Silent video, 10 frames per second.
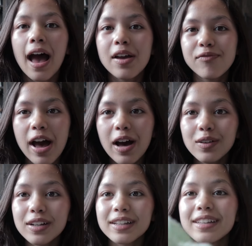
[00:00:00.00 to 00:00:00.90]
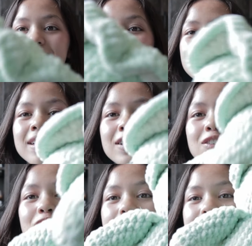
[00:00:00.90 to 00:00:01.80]
I found this
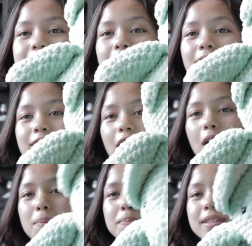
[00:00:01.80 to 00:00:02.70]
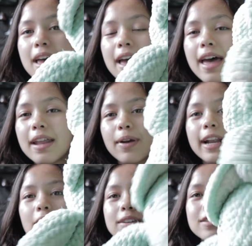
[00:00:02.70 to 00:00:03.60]
Triceratops, and
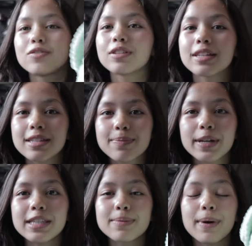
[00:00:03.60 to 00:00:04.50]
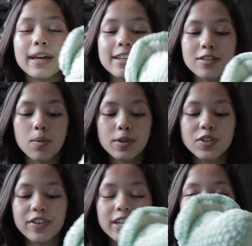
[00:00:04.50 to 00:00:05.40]
right now it's doing the splits, but it is
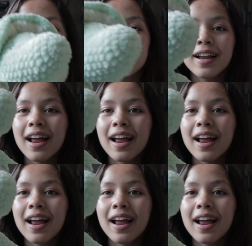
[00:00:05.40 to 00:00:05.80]
almost finished.